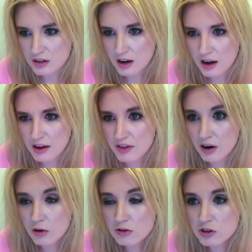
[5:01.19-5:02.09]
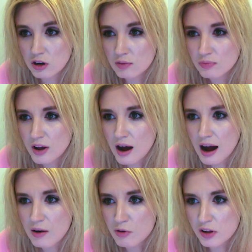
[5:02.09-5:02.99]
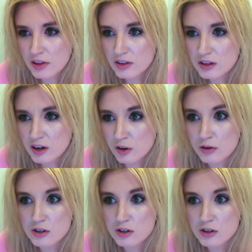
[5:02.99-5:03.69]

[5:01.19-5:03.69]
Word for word: And then also, I really think that Hillary